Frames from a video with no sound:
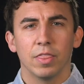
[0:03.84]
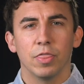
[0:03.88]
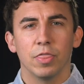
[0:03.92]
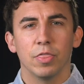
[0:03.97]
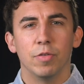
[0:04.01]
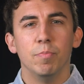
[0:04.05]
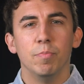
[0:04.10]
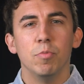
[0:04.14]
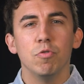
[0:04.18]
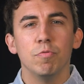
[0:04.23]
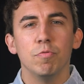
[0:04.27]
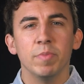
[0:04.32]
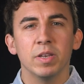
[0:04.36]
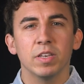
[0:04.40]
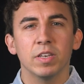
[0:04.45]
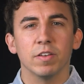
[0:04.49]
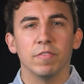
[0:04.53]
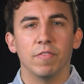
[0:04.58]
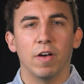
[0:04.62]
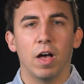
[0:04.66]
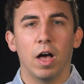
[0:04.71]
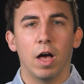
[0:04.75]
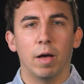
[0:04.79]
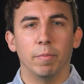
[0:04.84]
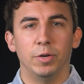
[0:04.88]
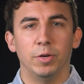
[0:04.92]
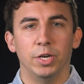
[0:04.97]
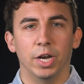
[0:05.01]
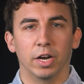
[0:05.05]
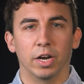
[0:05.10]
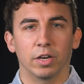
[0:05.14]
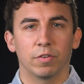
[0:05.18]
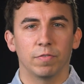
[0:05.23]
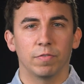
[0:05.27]
The movements of
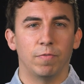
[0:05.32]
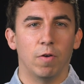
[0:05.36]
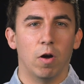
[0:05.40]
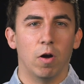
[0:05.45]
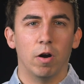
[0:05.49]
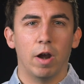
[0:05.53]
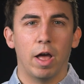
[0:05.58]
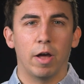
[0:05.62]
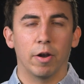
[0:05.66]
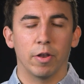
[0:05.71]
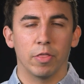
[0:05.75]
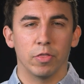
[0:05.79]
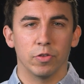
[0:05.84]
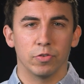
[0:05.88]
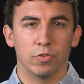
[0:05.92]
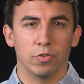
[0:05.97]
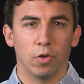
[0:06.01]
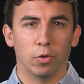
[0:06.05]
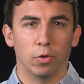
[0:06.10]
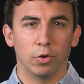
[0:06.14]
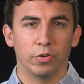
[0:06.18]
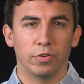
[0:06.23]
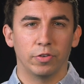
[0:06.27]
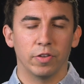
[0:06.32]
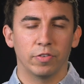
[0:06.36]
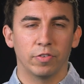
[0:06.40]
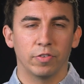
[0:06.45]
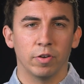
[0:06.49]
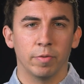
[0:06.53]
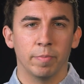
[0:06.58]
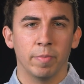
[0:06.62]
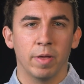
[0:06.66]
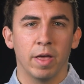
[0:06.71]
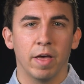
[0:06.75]
objects far out in the solar
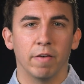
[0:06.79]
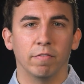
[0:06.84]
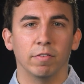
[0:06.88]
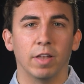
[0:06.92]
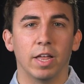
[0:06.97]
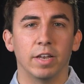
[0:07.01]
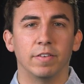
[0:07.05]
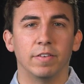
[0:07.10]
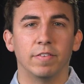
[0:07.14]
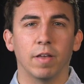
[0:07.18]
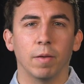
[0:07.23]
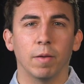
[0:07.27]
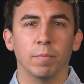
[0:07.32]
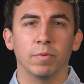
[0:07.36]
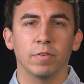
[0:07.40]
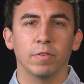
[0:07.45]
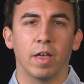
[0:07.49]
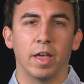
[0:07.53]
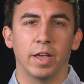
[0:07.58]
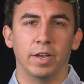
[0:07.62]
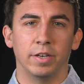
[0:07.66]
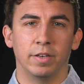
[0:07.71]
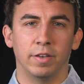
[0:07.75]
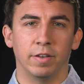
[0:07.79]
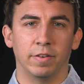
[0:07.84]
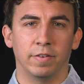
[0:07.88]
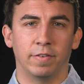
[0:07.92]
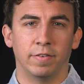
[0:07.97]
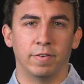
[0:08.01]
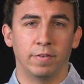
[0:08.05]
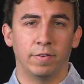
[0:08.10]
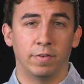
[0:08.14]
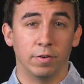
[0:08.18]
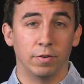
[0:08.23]
system have led some scientists